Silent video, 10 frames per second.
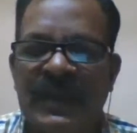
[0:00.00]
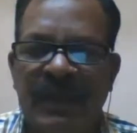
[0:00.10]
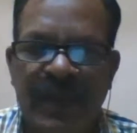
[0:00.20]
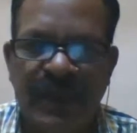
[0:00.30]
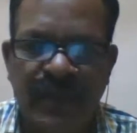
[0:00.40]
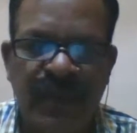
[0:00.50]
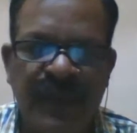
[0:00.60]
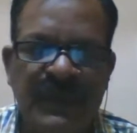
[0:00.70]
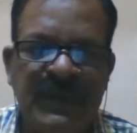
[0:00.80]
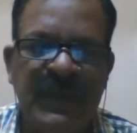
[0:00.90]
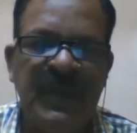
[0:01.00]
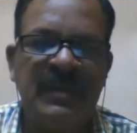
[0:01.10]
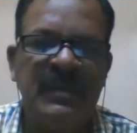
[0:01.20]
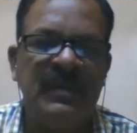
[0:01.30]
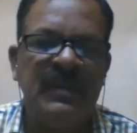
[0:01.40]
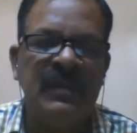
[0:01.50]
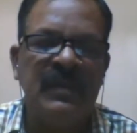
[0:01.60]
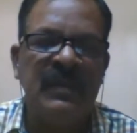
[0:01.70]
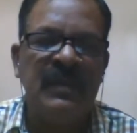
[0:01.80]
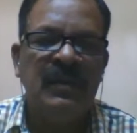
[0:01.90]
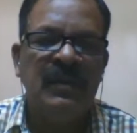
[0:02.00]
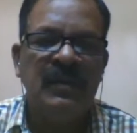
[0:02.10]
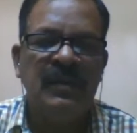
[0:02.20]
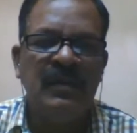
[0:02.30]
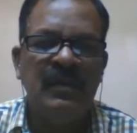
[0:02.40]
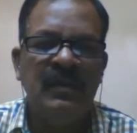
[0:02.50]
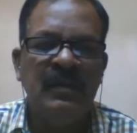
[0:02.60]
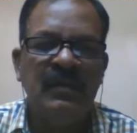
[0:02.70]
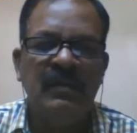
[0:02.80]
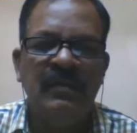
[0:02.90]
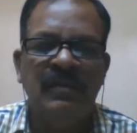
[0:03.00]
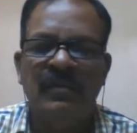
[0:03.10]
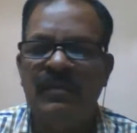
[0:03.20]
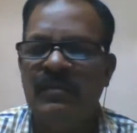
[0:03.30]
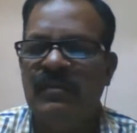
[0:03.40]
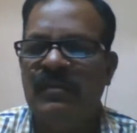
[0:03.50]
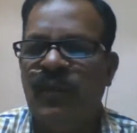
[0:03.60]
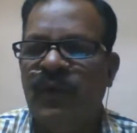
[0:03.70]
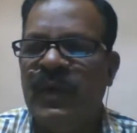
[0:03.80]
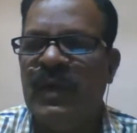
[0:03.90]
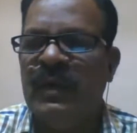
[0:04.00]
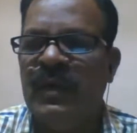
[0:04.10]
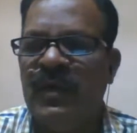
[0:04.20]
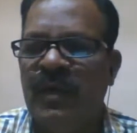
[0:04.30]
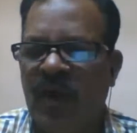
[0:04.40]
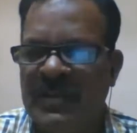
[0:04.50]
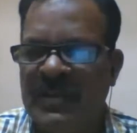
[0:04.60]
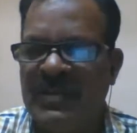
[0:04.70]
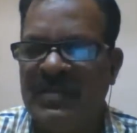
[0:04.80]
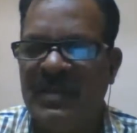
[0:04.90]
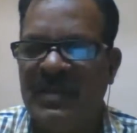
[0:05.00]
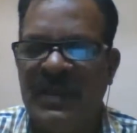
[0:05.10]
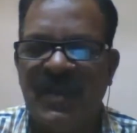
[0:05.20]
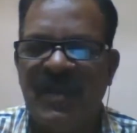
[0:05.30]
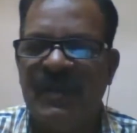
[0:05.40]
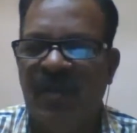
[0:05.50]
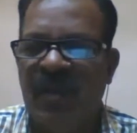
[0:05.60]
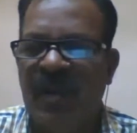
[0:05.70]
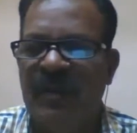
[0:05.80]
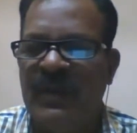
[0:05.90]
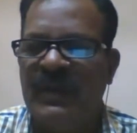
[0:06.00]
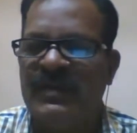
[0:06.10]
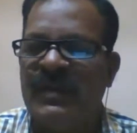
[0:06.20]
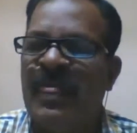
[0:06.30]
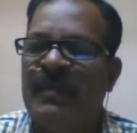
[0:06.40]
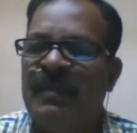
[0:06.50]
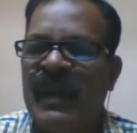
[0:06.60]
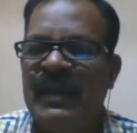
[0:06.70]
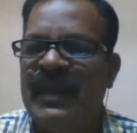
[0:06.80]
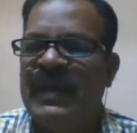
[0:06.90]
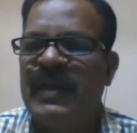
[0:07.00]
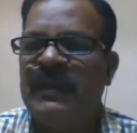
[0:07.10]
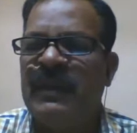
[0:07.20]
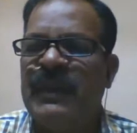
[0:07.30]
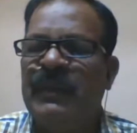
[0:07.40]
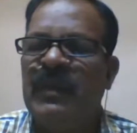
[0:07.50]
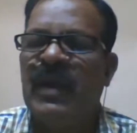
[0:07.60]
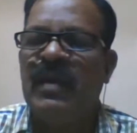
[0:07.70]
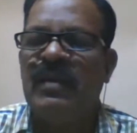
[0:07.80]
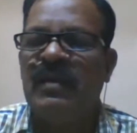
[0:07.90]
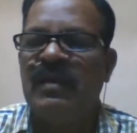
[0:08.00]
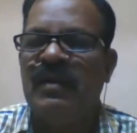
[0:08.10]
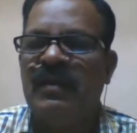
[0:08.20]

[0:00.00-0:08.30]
in western is that uh, uh, we are the youngest nation of the world because majority of the people are uh,